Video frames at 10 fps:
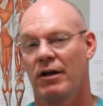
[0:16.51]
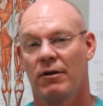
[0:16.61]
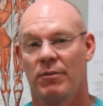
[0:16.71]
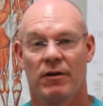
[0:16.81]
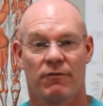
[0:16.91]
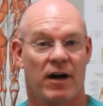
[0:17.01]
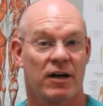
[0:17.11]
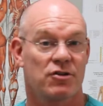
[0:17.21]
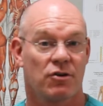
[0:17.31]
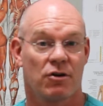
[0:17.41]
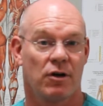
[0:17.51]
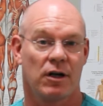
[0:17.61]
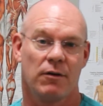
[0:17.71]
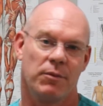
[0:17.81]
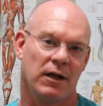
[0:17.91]
It could be a fracture,
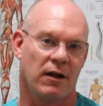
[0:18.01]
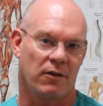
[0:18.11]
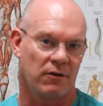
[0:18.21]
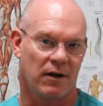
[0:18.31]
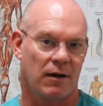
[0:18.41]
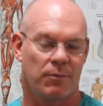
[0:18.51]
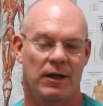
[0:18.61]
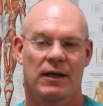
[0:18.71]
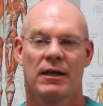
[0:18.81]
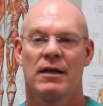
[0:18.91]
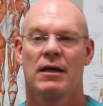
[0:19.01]
it could be another topic